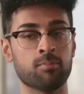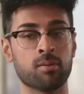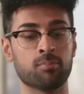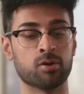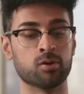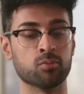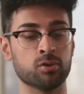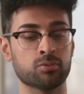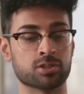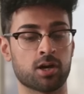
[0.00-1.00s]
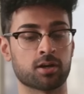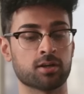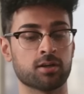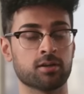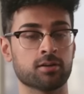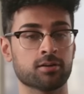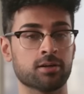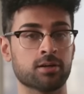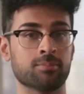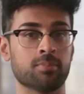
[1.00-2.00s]
remember we were talking,
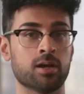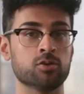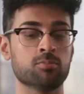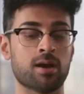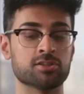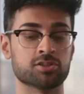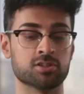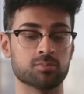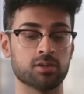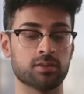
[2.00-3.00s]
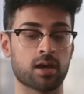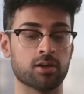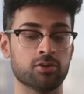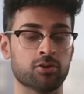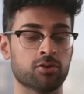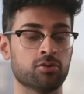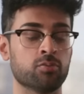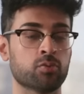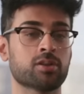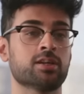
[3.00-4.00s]
um, and you mentioned to me that you're
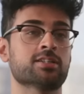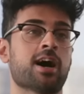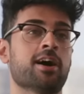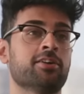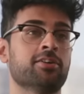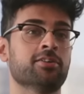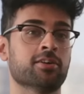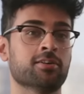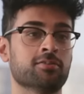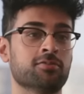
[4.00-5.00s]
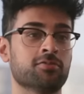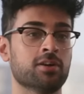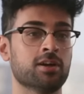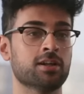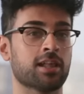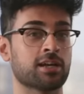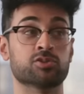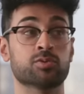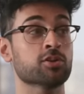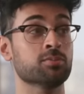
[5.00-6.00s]
really tired of like
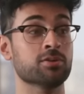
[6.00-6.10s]
drill